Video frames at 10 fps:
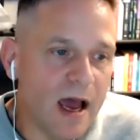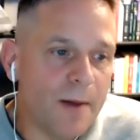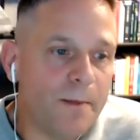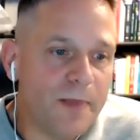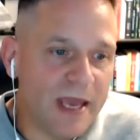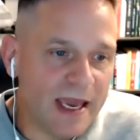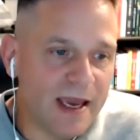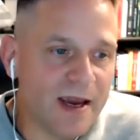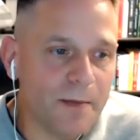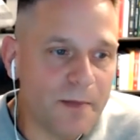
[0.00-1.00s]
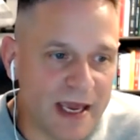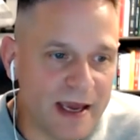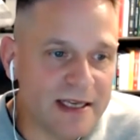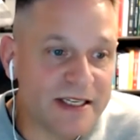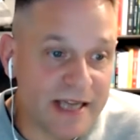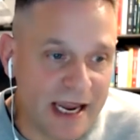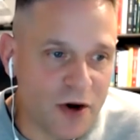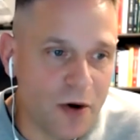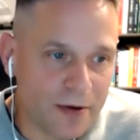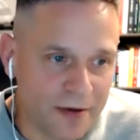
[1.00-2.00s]
a big, big
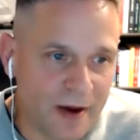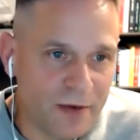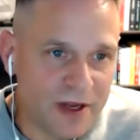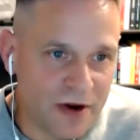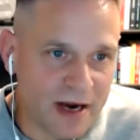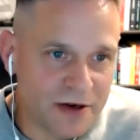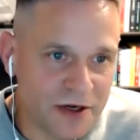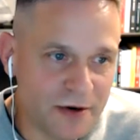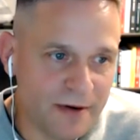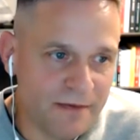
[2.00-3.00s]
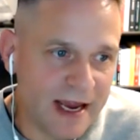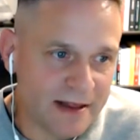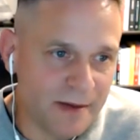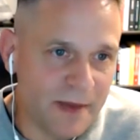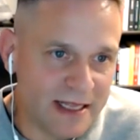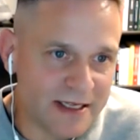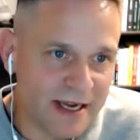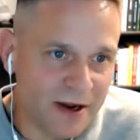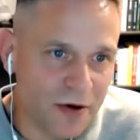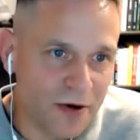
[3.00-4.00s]
stakeholder that we talk to, in fact, the main
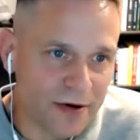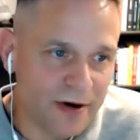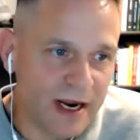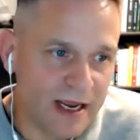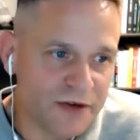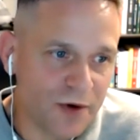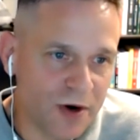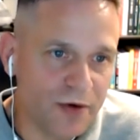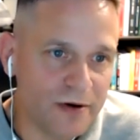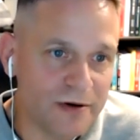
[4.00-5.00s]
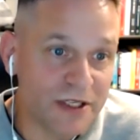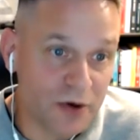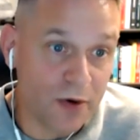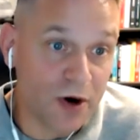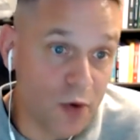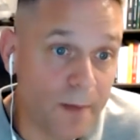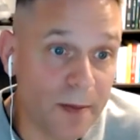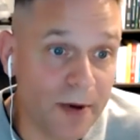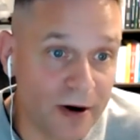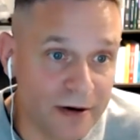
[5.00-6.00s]
stakeholder is recruiters, so our
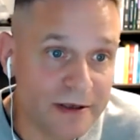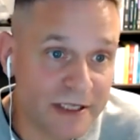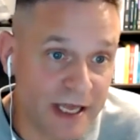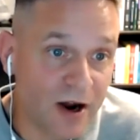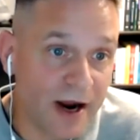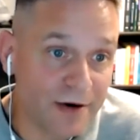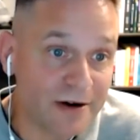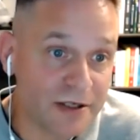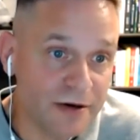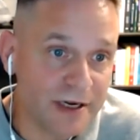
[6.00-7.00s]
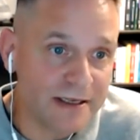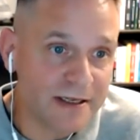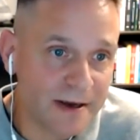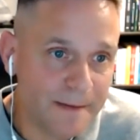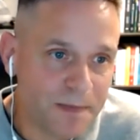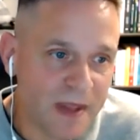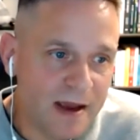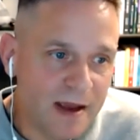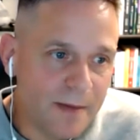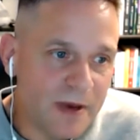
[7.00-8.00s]
corporate partners that hire our students.
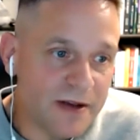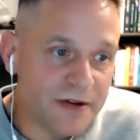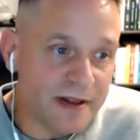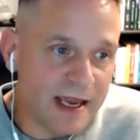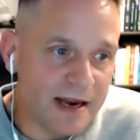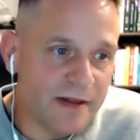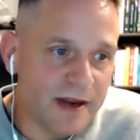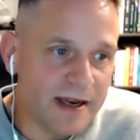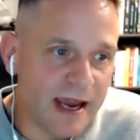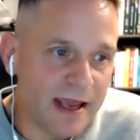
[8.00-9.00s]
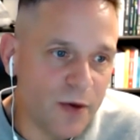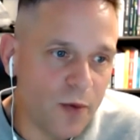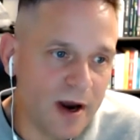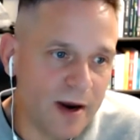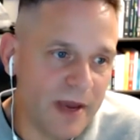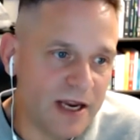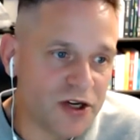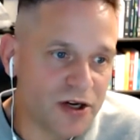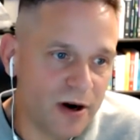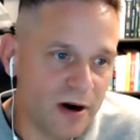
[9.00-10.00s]
Because at the end of the day, you want to make
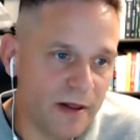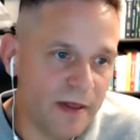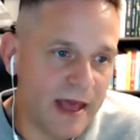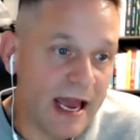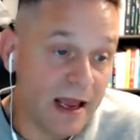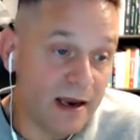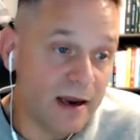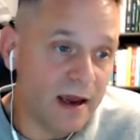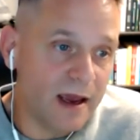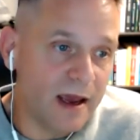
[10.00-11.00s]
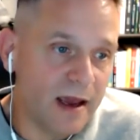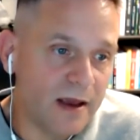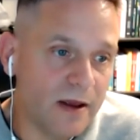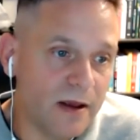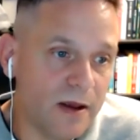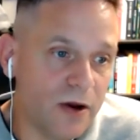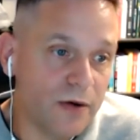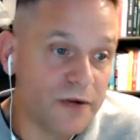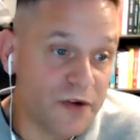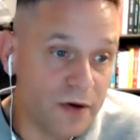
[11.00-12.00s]
sure that uh, you
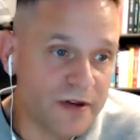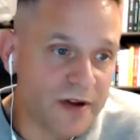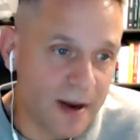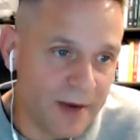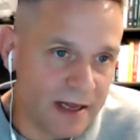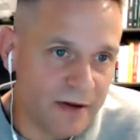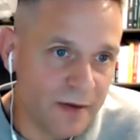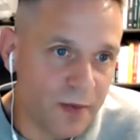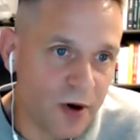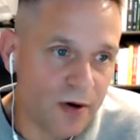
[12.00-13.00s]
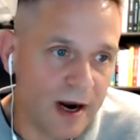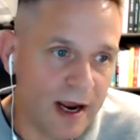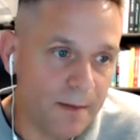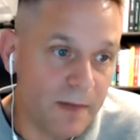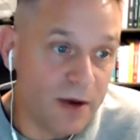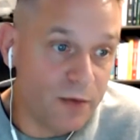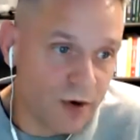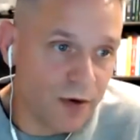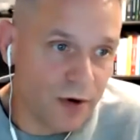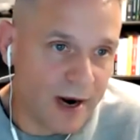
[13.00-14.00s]
know students coming into the program meet
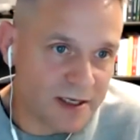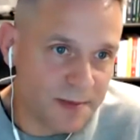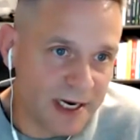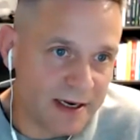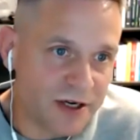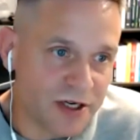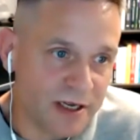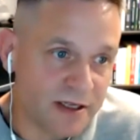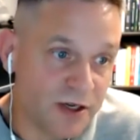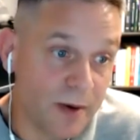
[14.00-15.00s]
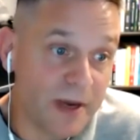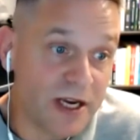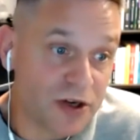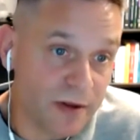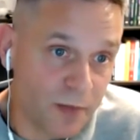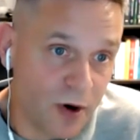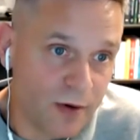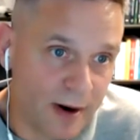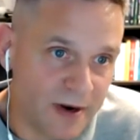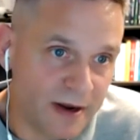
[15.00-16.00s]
recruiter expectations. You want to make sure the
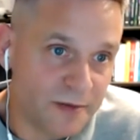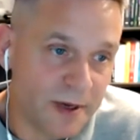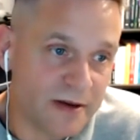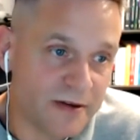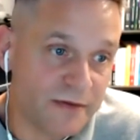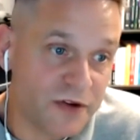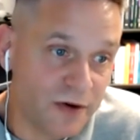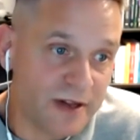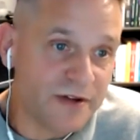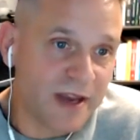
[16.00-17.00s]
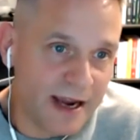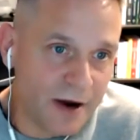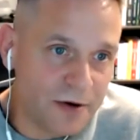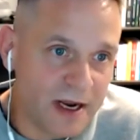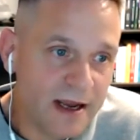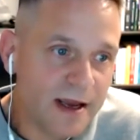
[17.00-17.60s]
program does, because if students get out,